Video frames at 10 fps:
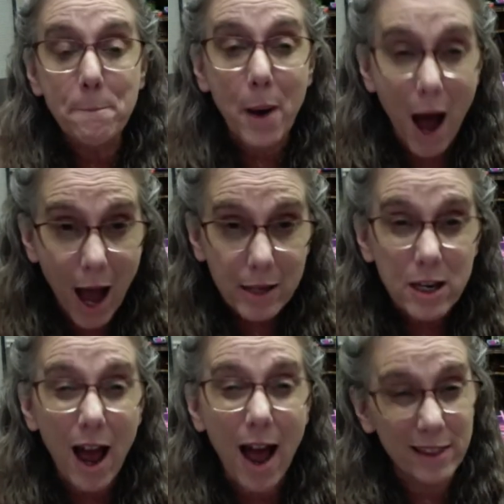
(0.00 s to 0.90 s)

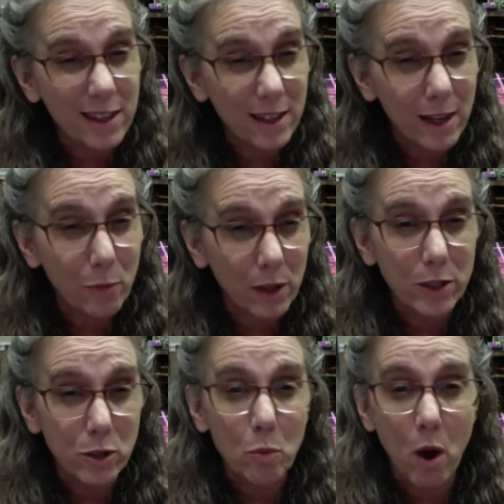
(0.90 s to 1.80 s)
But I think they
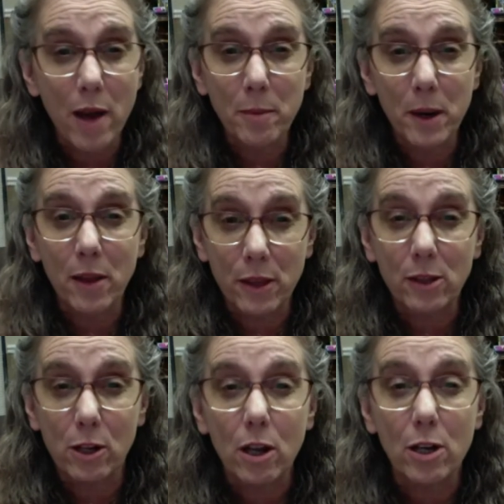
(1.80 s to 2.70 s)
really do want him, and I
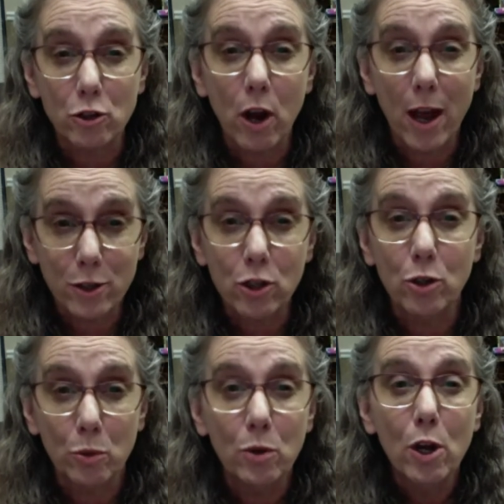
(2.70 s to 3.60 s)
think they're going to try
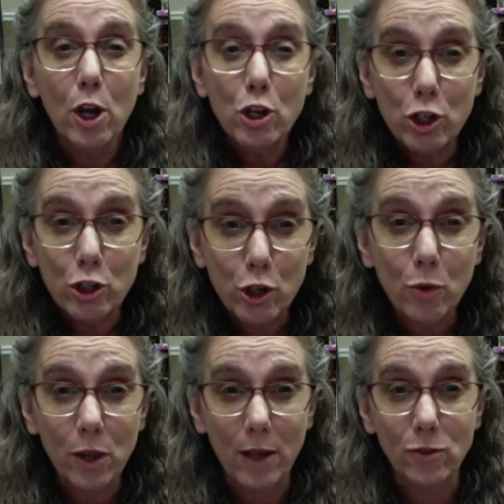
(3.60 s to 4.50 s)
to
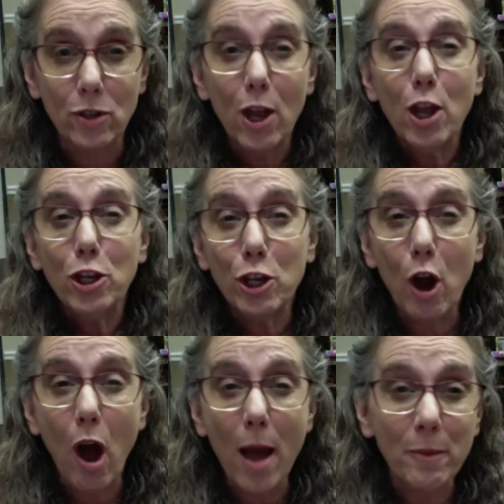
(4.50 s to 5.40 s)
do this. You
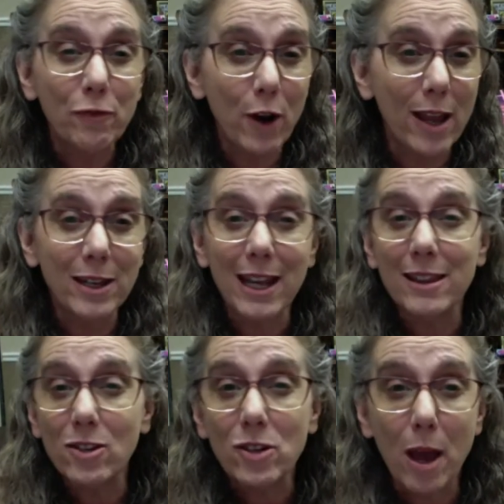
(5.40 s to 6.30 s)
know, I'm afraid
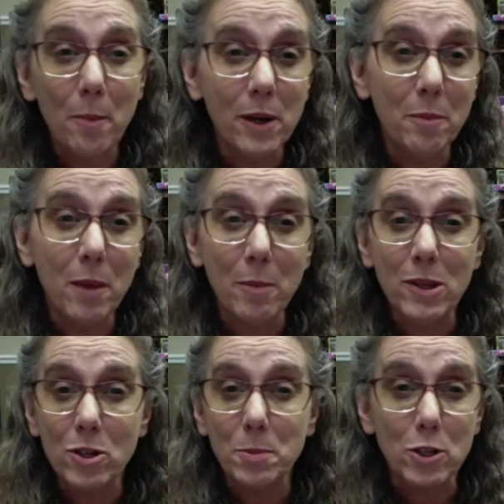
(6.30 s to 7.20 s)
in this company, maybe
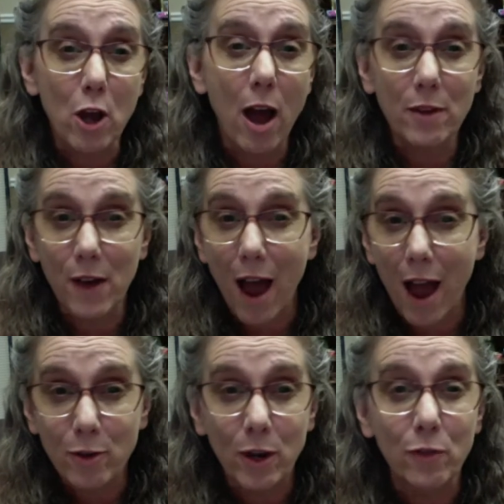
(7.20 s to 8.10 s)
there's been talk of a
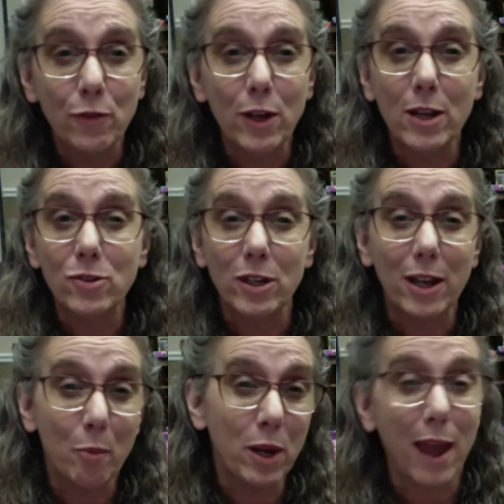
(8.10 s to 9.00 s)
hiring freeze,
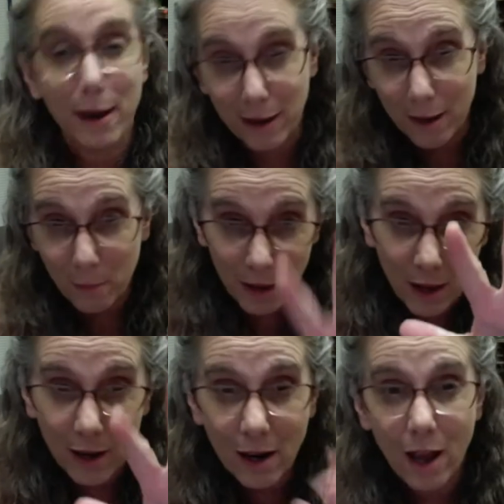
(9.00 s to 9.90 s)
and can we get him
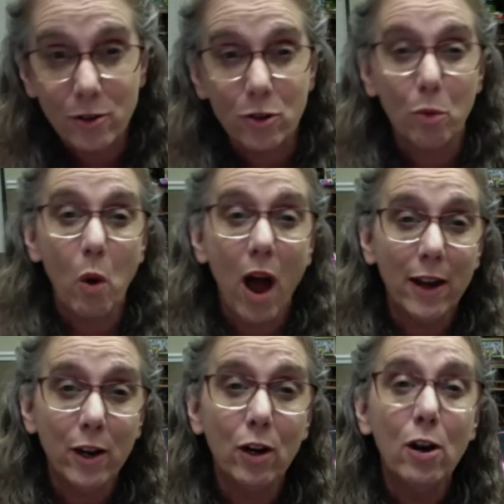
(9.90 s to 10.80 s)
in under the
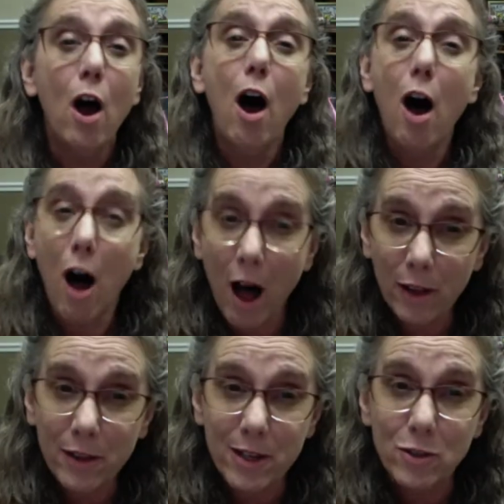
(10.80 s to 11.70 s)
wire?
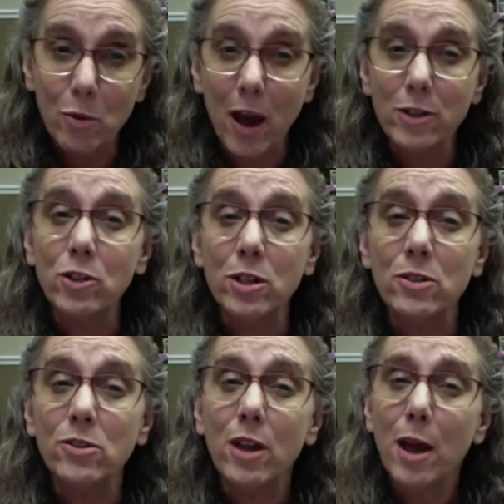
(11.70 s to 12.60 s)
All of these
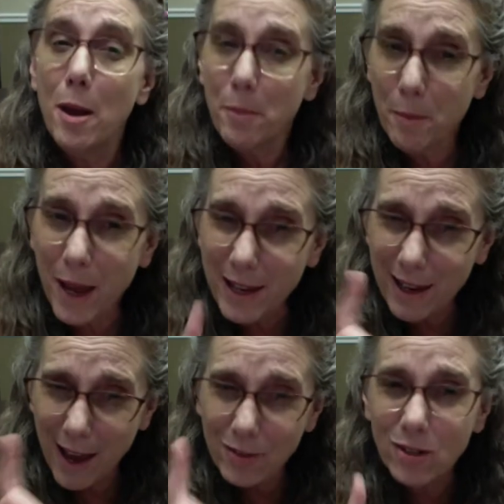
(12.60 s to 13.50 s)
questions. But my
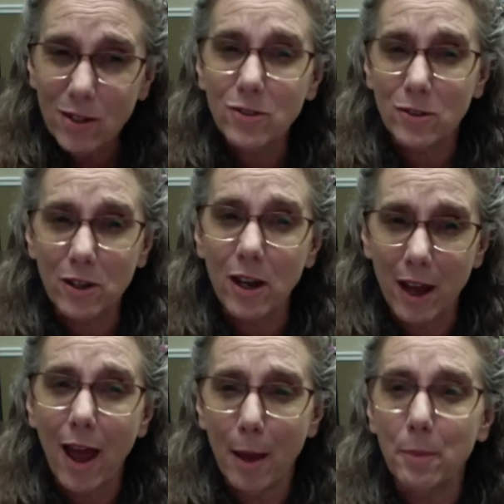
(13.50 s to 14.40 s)
guess is it's going
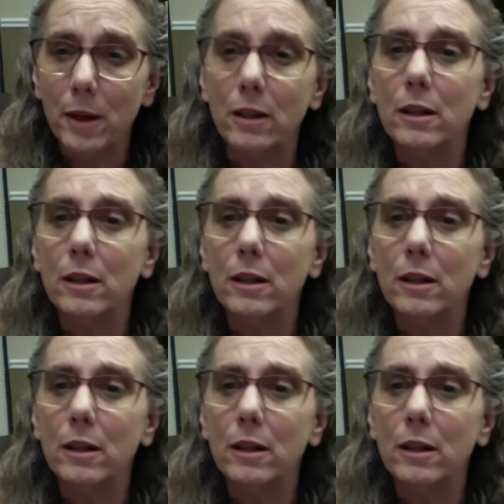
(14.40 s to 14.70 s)
to happen.